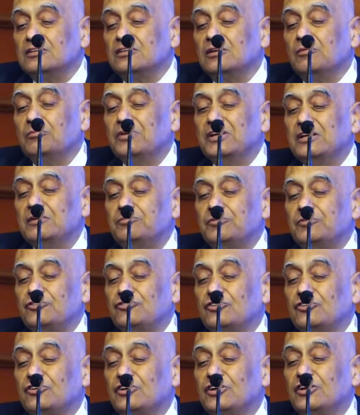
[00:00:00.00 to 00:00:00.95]
The mean
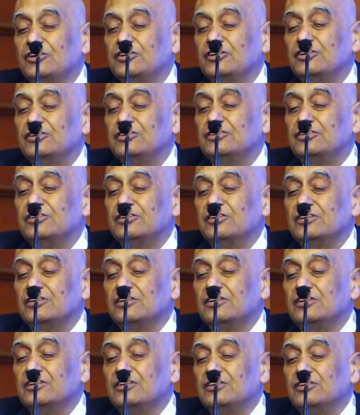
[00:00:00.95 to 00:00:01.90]
pressure gradient,
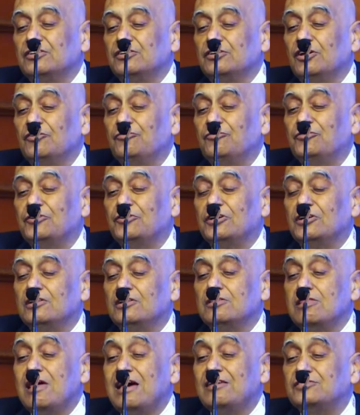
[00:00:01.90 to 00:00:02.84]
if it is
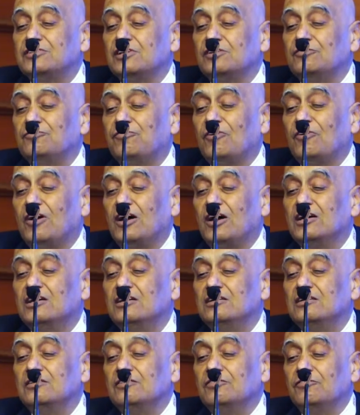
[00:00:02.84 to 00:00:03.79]
less than
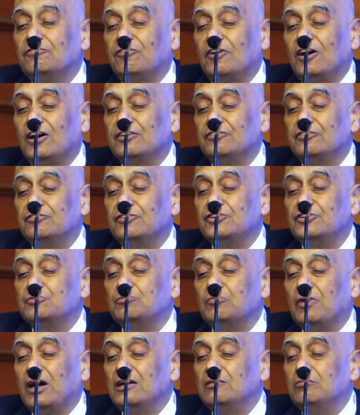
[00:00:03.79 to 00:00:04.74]
5 is
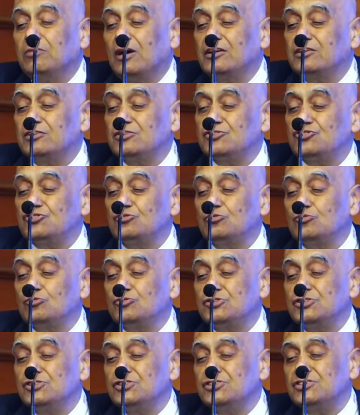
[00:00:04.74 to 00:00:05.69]
mild mitral
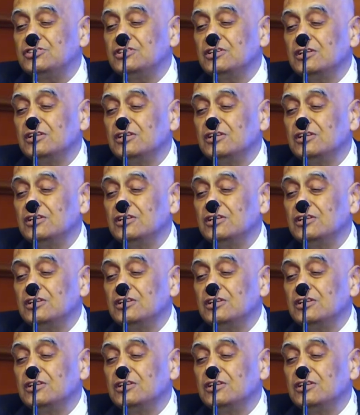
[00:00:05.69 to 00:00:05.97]
stenosis,